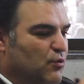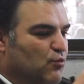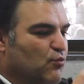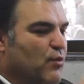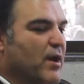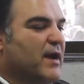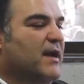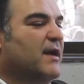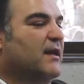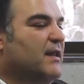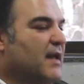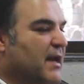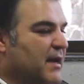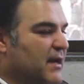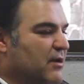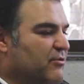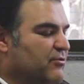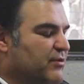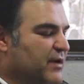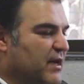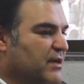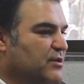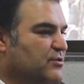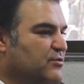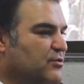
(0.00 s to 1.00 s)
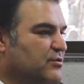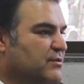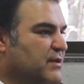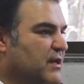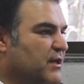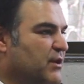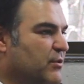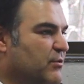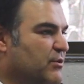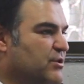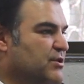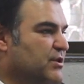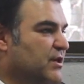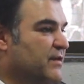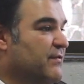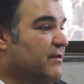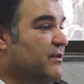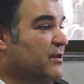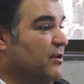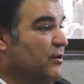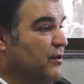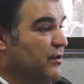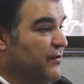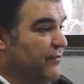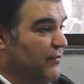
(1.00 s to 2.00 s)
regulated credentials that you
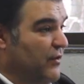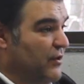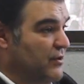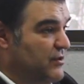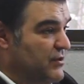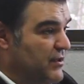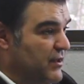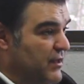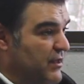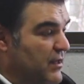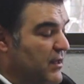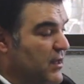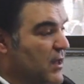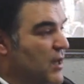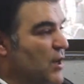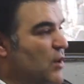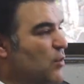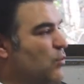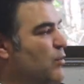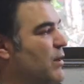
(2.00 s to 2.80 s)
achieve at the university